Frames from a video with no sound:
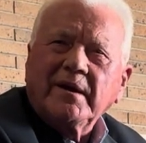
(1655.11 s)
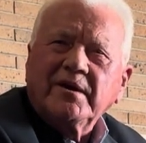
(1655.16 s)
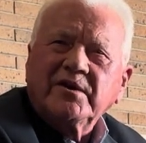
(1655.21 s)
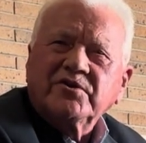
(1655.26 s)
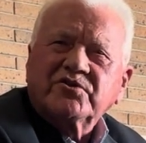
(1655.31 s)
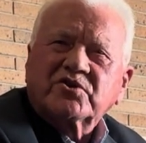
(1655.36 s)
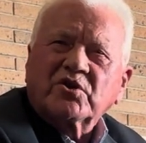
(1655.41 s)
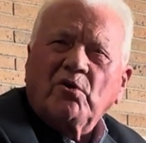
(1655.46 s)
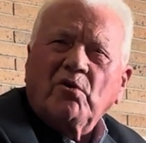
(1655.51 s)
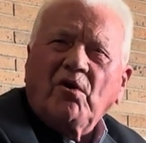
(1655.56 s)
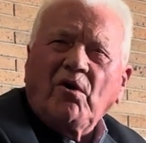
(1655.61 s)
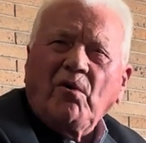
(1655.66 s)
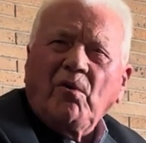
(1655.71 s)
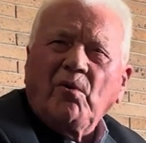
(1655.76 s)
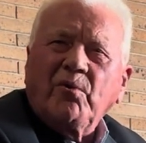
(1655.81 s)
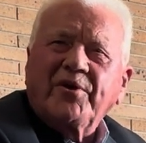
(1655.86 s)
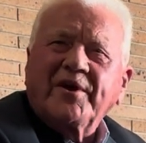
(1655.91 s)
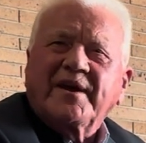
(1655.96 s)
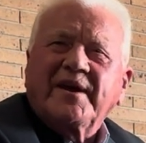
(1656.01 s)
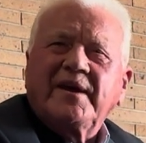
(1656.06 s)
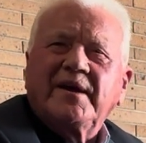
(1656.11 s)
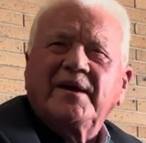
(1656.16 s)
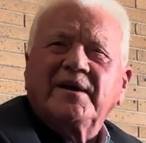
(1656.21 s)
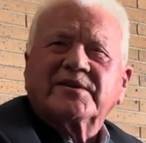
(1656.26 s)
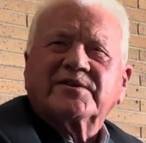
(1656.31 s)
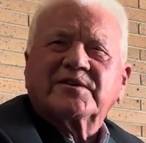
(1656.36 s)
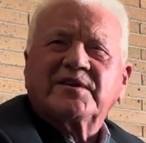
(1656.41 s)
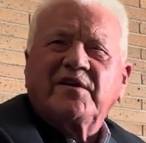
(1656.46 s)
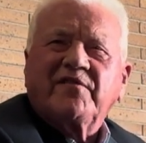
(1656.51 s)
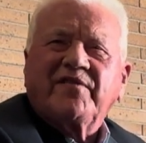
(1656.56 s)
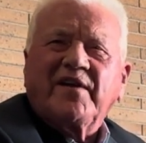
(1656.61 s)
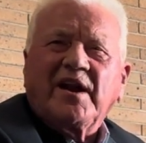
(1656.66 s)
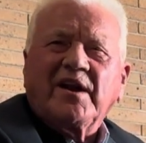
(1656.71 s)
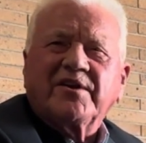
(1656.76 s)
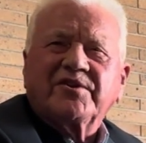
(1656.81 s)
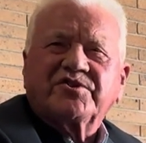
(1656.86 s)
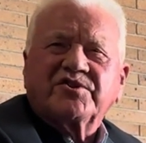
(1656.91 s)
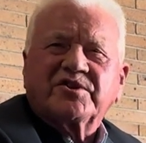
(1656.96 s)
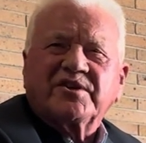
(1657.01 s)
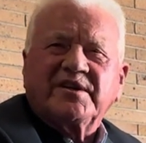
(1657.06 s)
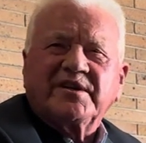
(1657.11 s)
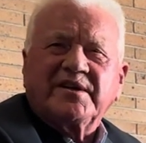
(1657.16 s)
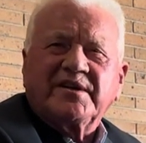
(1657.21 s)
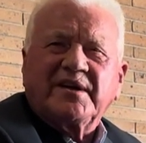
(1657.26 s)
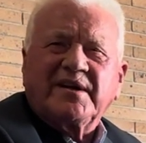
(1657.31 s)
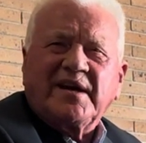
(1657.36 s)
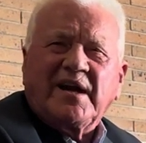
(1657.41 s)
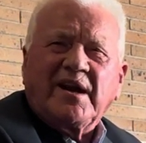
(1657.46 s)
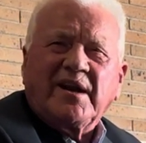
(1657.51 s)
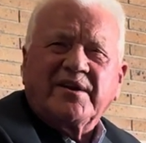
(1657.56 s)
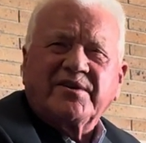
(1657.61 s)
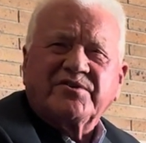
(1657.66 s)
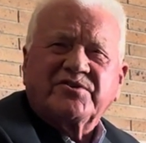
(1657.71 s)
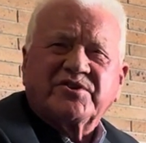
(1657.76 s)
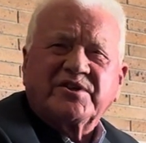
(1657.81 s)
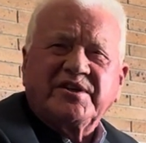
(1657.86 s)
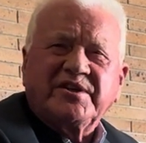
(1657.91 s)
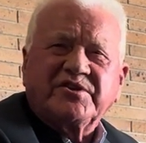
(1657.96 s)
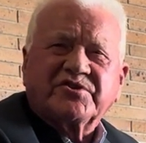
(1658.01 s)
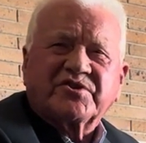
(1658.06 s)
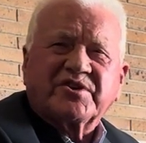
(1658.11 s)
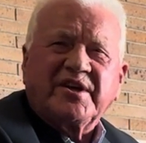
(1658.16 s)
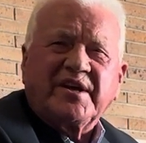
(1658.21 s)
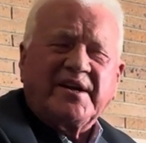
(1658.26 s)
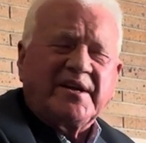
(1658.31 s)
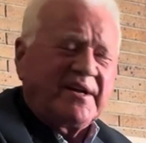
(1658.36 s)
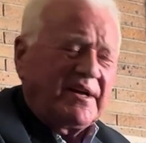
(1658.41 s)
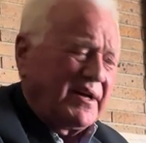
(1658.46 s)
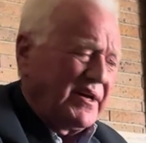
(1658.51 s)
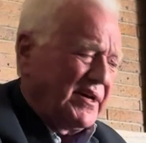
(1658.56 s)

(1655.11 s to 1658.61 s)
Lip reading: So all the kids have allergies, and